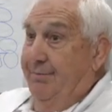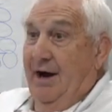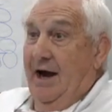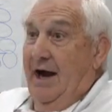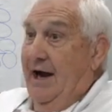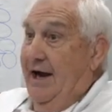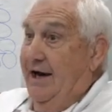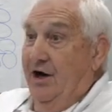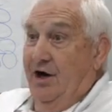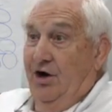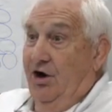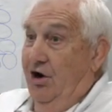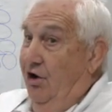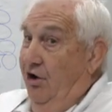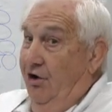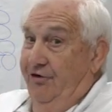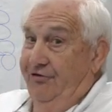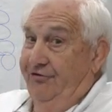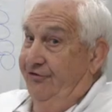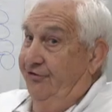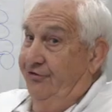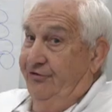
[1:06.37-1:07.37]
buying
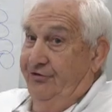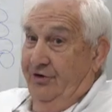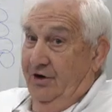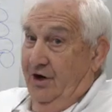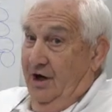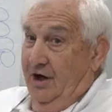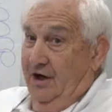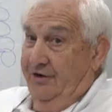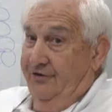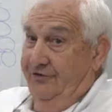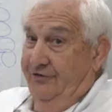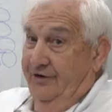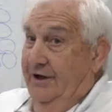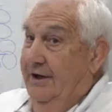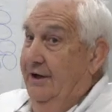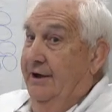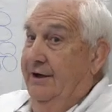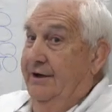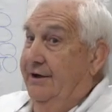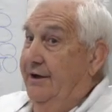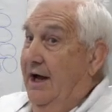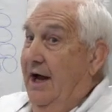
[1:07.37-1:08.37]
cars and trucks.
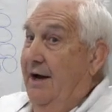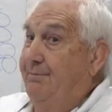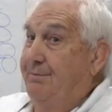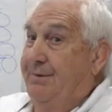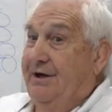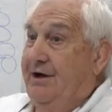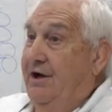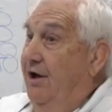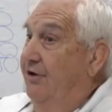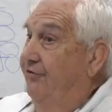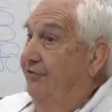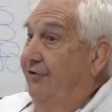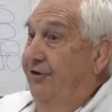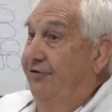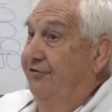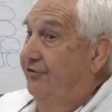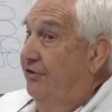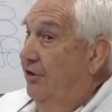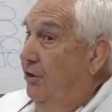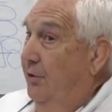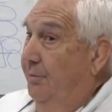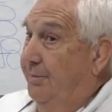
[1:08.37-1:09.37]
Not because they're
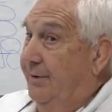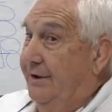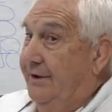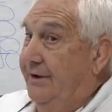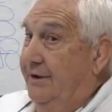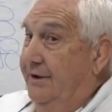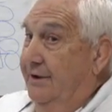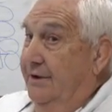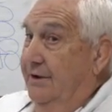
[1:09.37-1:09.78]
stupid.